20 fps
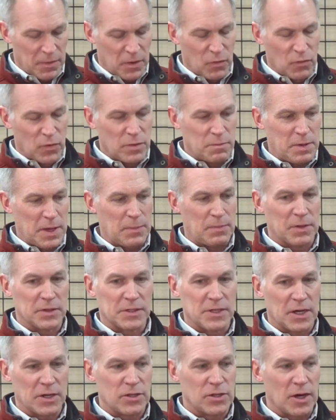When people
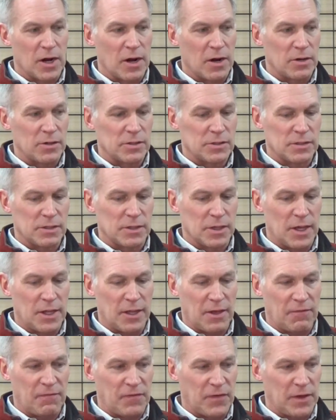touch ours and
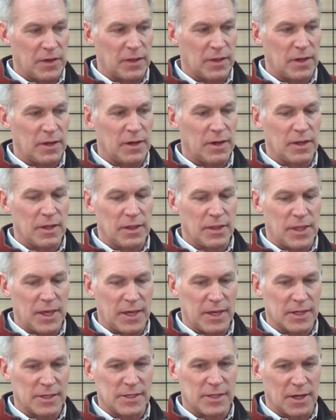they feel it,
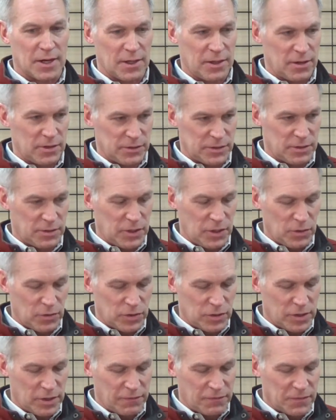they can tell there's a
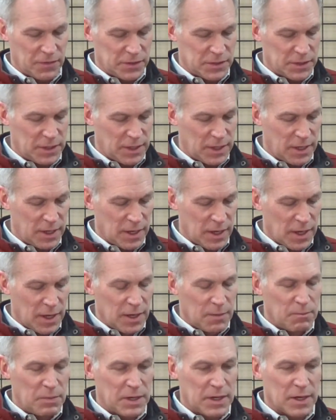huge difference in it
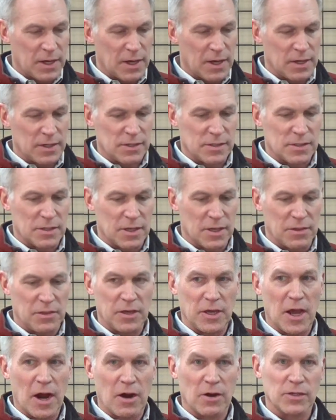because of
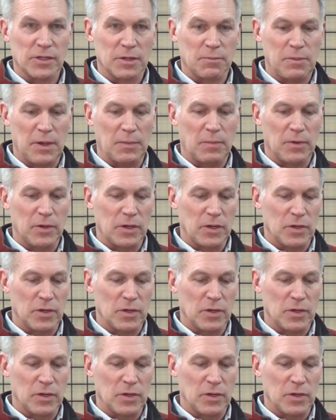the yarns that people